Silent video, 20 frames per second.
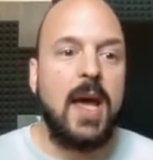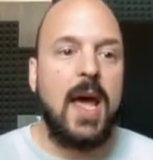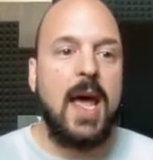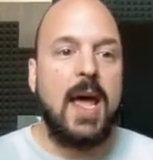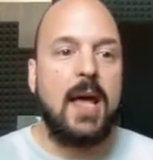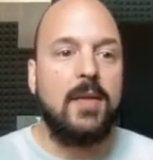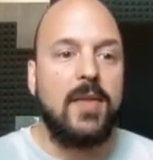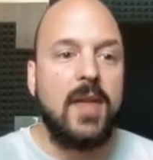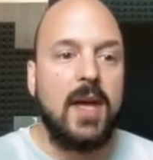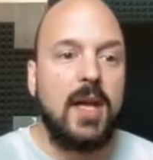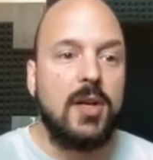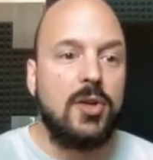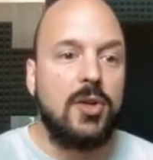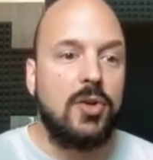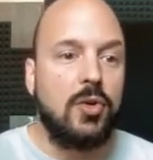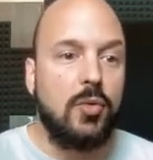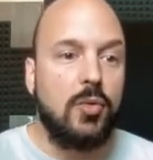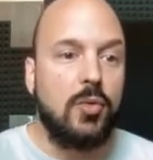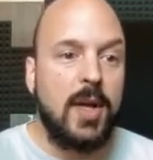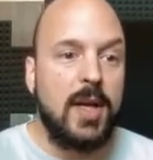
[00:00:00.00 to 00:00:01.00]
And then
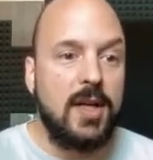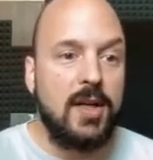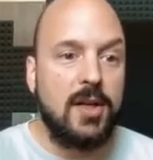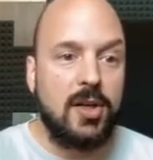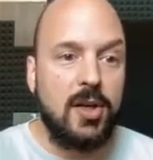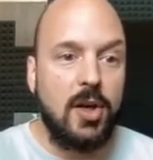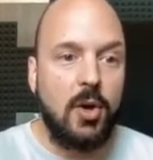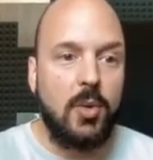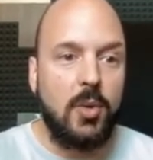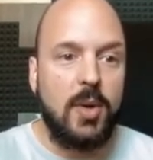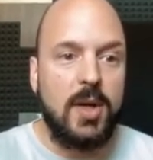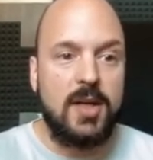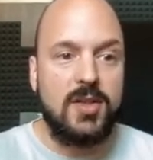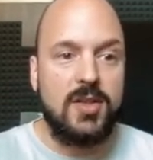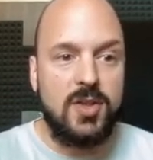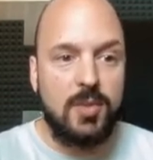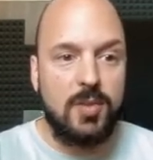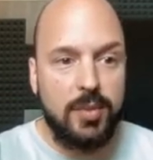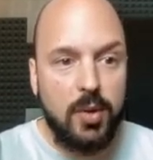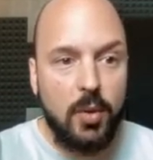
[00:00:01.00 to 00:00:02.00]
you're ready to go. It
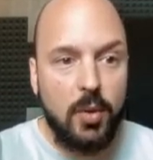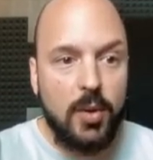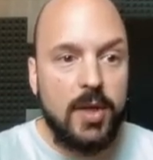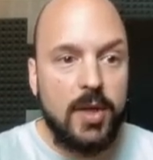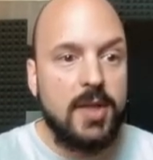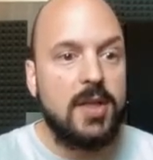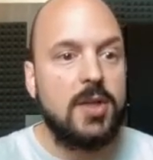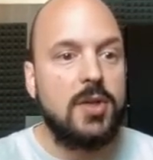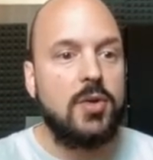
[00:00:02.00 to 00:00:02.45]
is deployed.